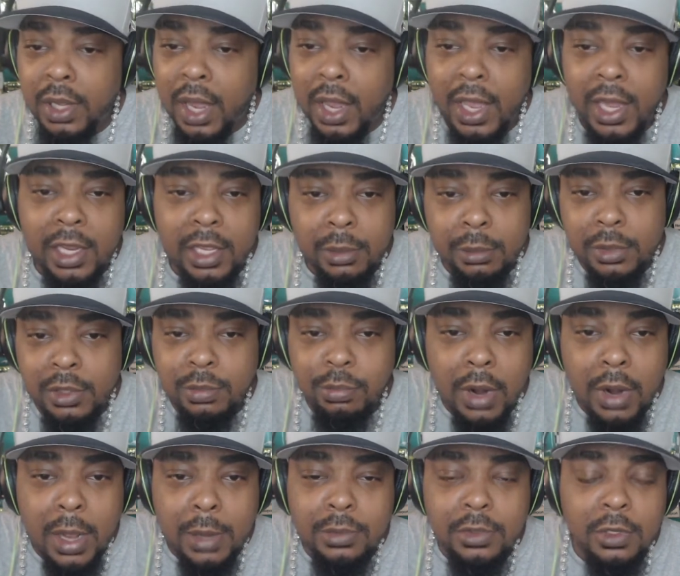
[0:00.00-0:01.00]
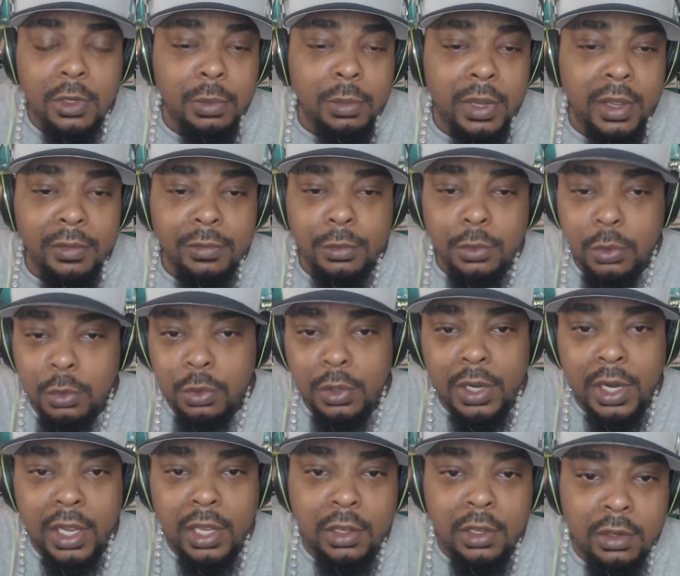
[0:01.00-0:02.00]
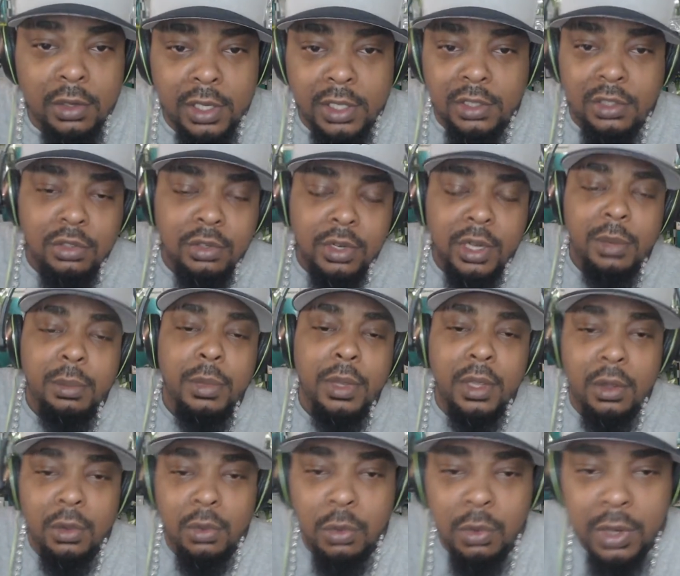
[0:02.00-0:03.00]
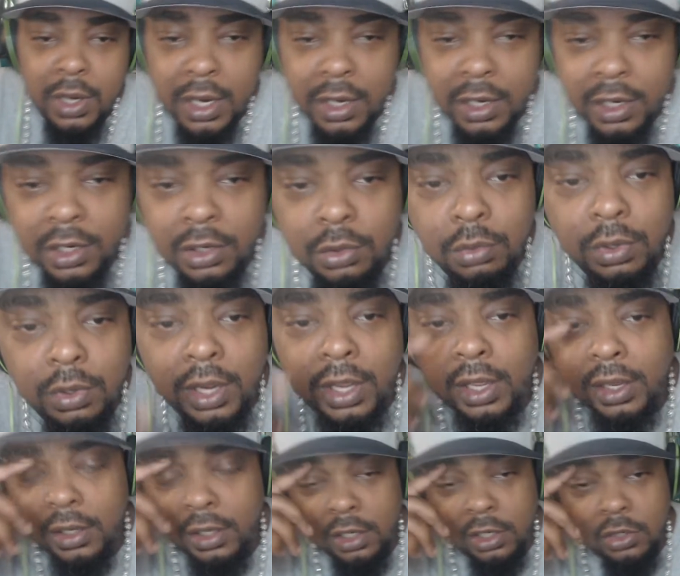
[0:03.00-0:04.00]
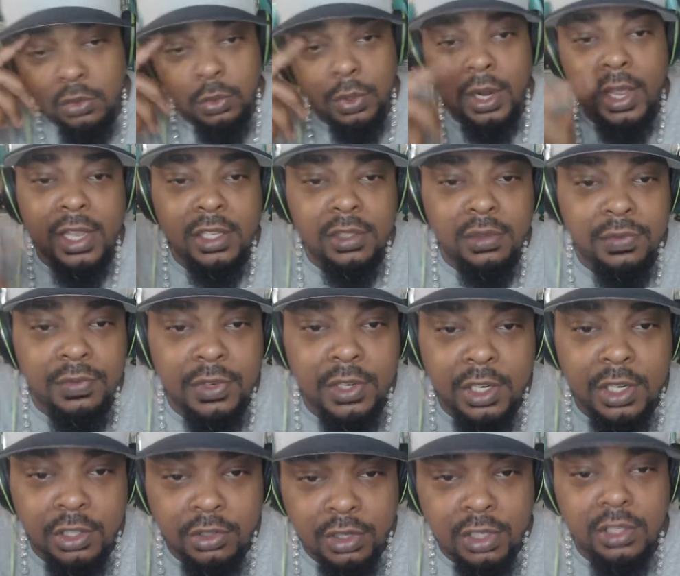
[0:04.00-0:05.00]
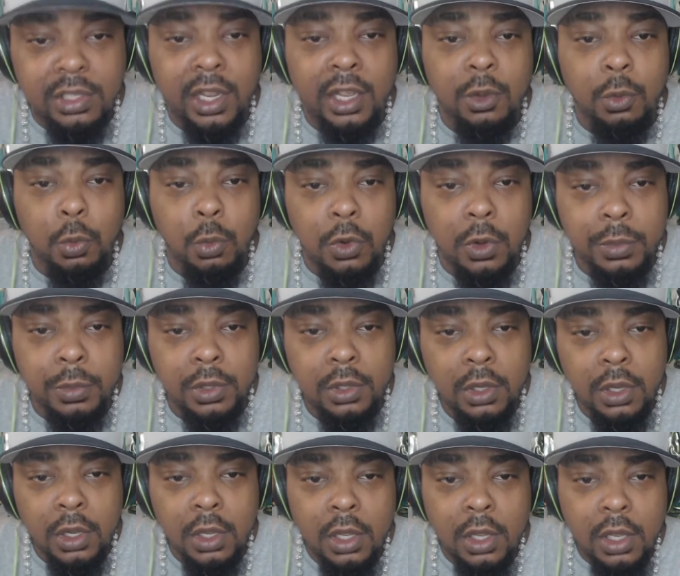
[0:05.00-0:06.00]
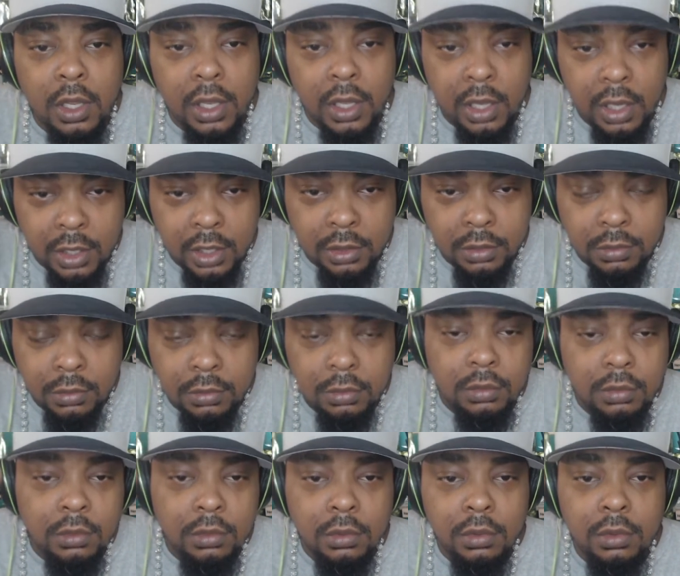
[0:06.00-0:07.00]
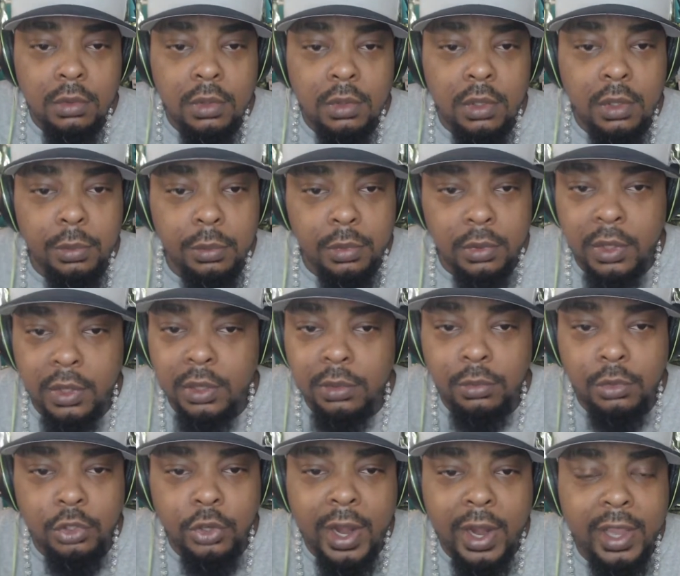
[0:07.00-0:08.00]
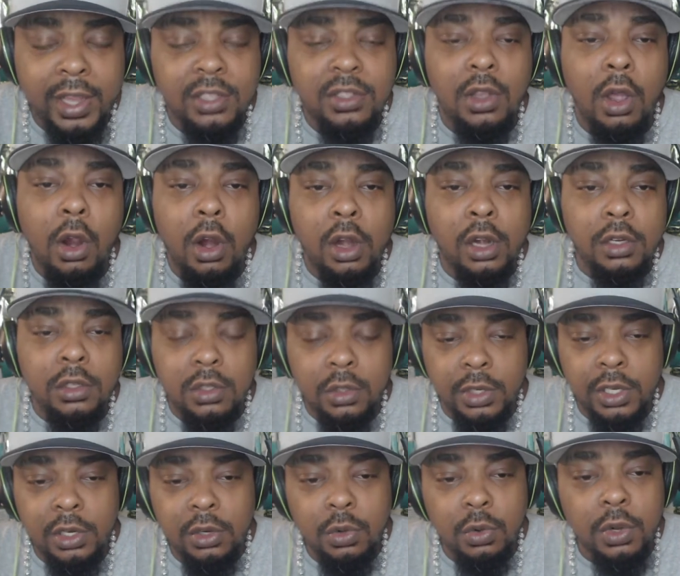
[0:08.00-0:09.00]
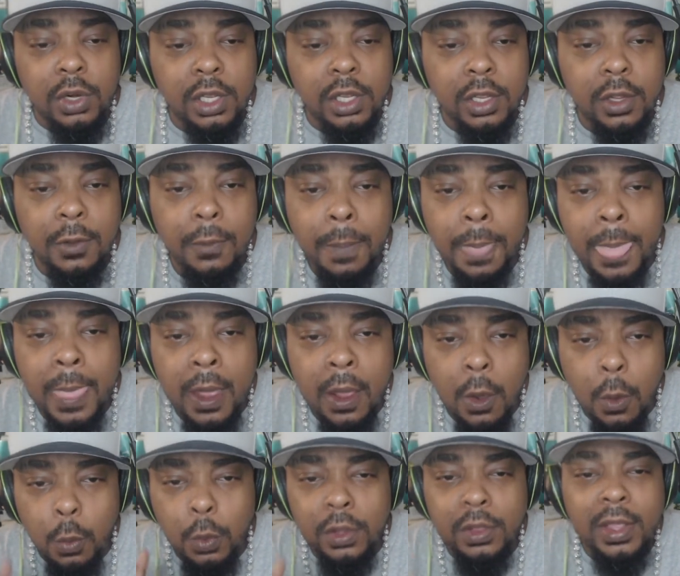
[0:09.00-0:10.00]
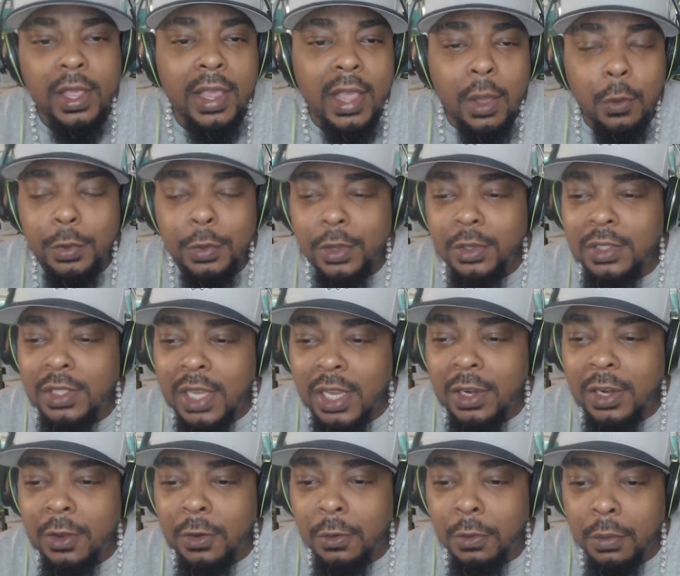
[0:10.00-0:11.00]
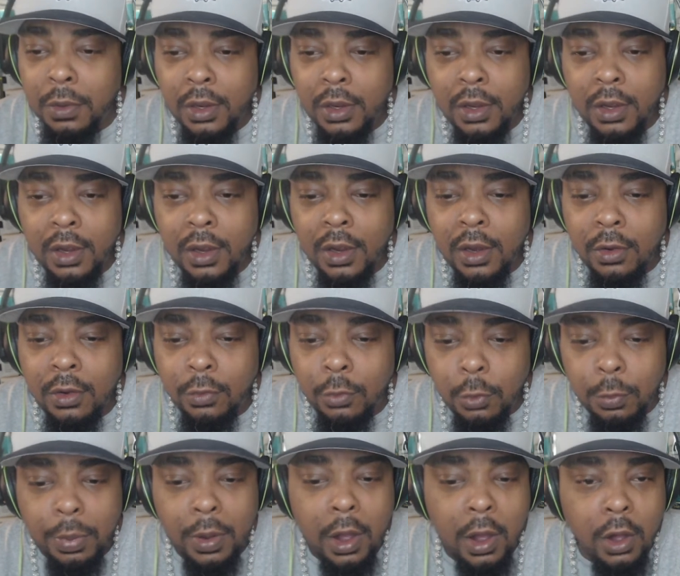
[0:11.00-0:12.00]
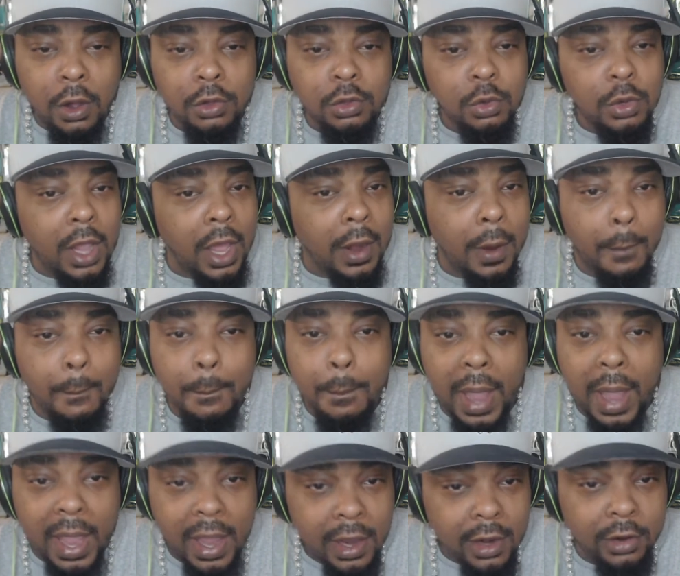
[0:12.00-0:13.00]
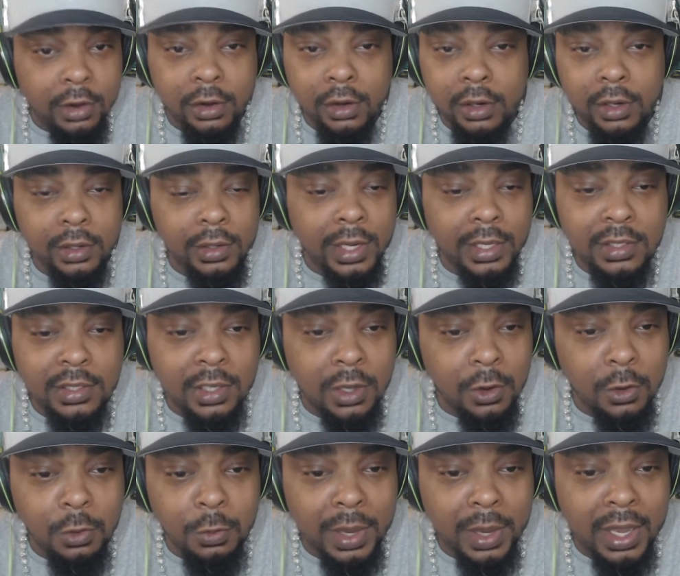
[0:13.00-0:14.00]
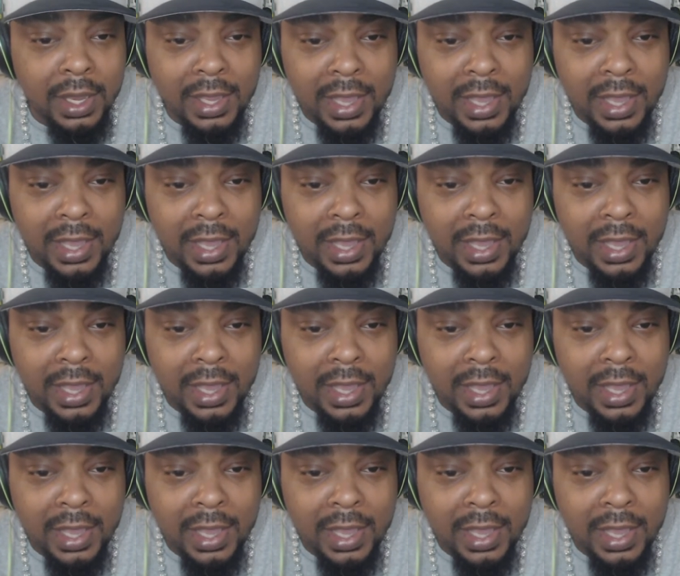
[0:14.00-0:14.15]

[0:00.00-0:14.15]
I gotta give him his props though, man, for doing that, yo. As a straight male going out there and do that, he just want to have some fun to dress like a woman, and drag is an art, so he doing it, yo. One thing I will say though, RuPaul, you got a banger that song, man.